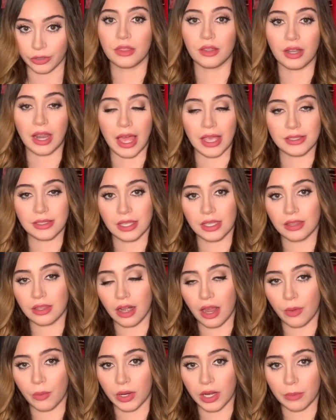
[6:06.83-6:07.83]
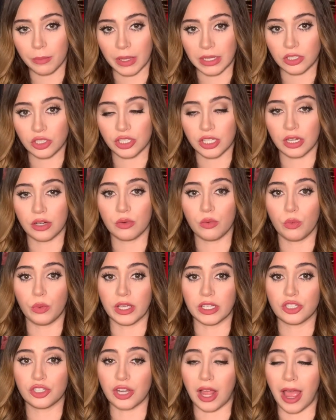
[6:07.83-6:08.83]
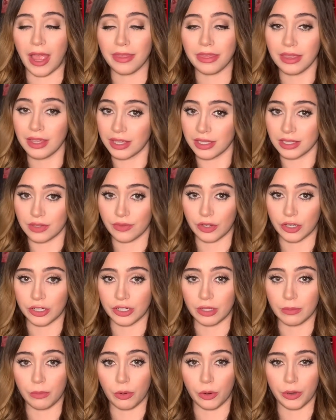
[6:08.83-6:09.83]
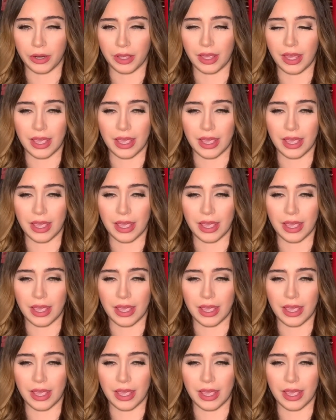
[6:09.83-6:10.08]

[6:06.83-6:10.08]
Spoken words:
The last thing that I want to mention, which I think is very important,